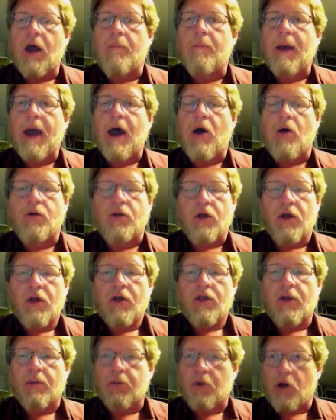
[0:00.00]
about
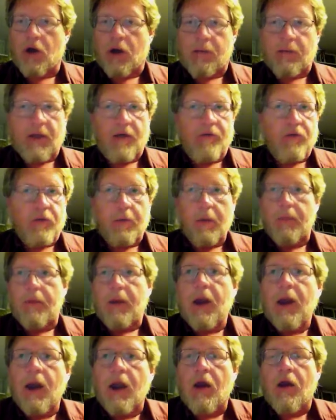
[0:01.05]
the program level to
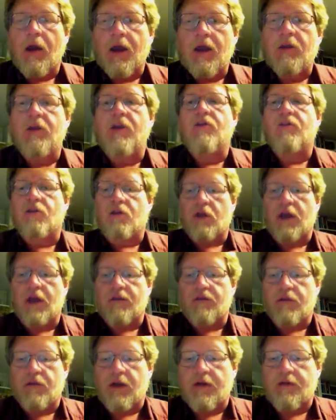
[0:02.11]
prepare a teacher in a
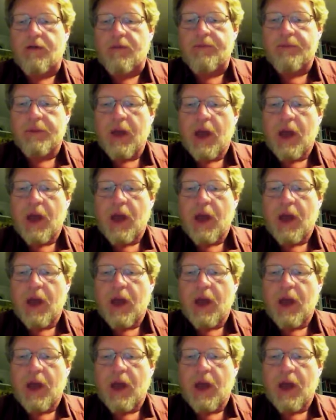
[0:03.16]
given level.